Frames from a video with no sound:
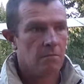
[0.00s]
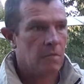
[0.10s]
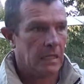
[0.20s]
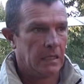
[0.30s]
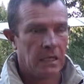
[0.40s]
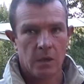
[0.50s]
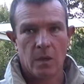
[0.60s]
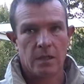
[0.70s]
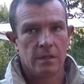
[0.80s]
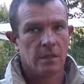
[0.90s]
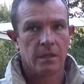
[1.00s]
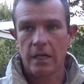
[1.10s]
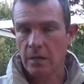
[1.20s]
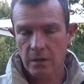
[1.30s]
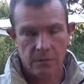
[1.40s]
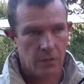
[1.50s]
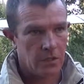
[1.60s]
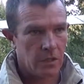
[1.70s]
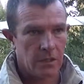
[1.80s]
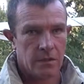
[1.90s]
But otherwise, they don't give you
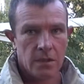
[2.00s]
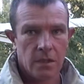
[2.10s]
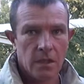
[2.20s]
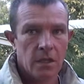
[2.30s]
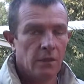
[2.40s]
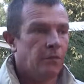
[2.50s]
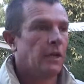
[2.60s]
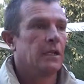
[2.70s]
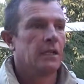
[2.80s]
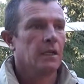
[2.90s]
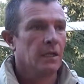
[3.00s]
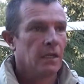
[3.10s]
change. The fine,